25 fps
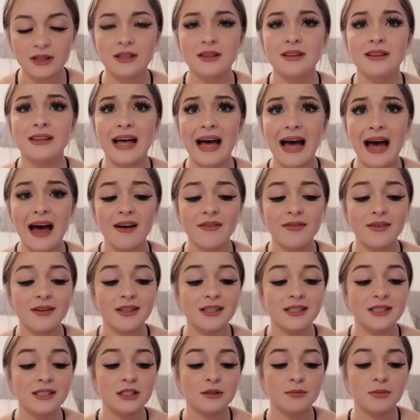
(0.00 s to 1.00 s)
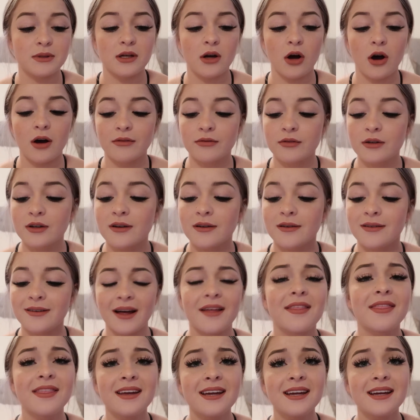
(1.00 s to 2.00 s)
laugh and then just be off for
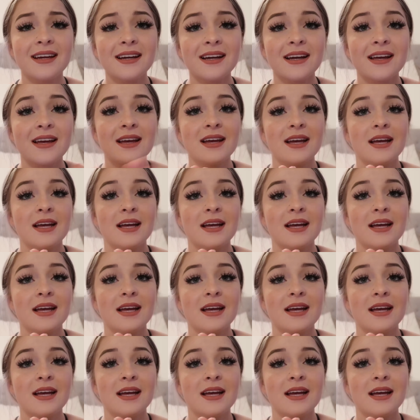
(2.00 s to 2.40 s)
nothing,